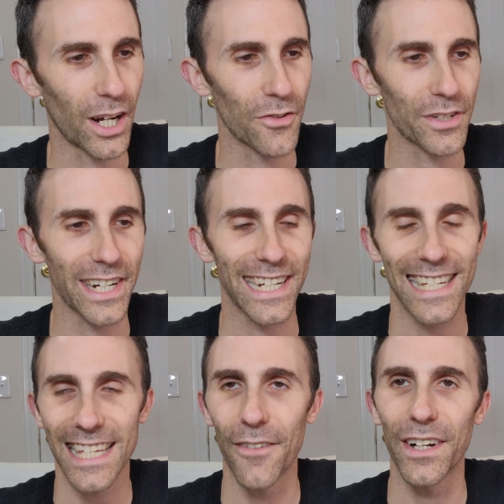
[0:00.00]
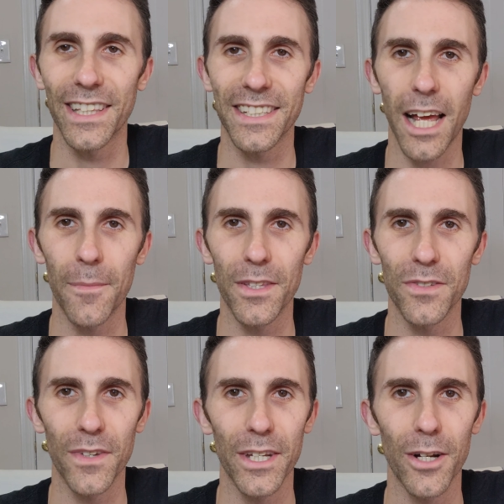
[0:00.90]
187 at the time of
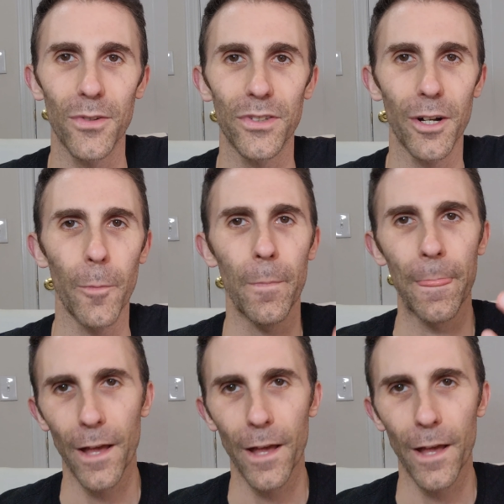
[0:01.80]
this video, so